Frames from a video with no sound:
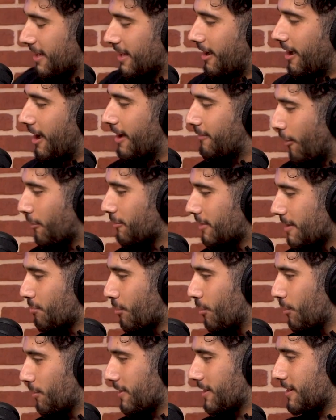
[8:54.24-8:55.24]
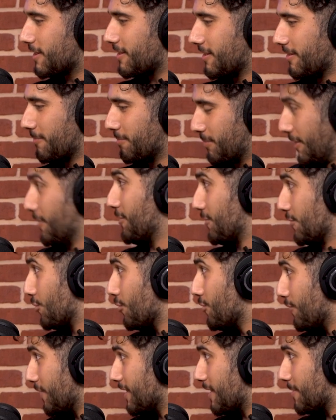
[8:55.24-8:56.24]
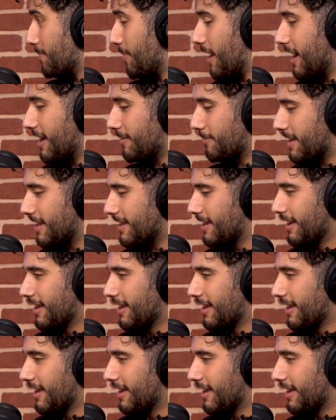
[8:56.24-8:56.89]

Yeah. I've only brought this because you've inspired me.